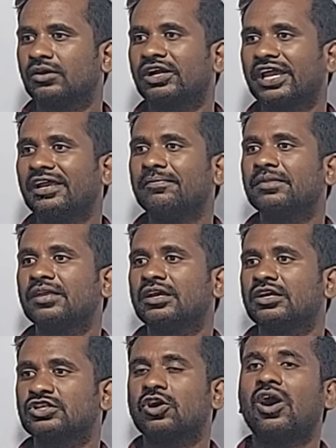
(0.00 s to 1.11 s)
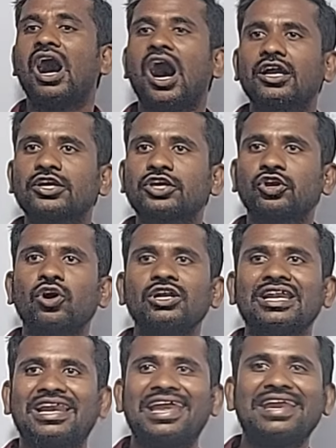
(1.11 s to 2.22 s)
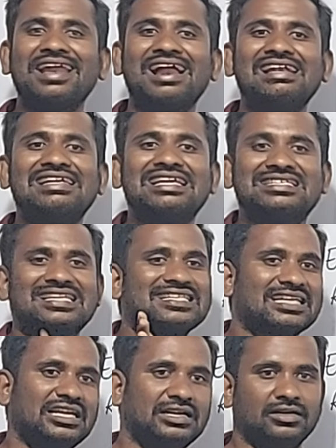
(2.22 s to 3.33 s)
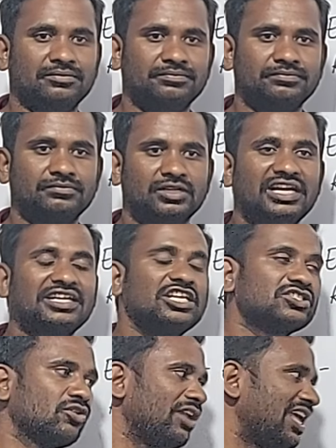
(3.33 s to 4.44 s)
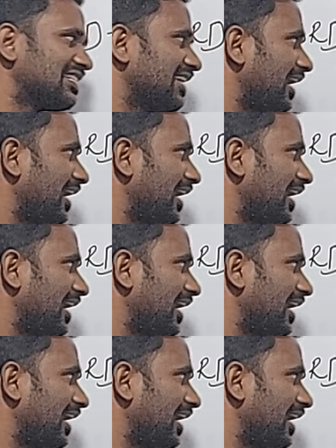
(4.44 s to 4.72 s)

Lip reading: Okay, so acute renal disease antam, it is known as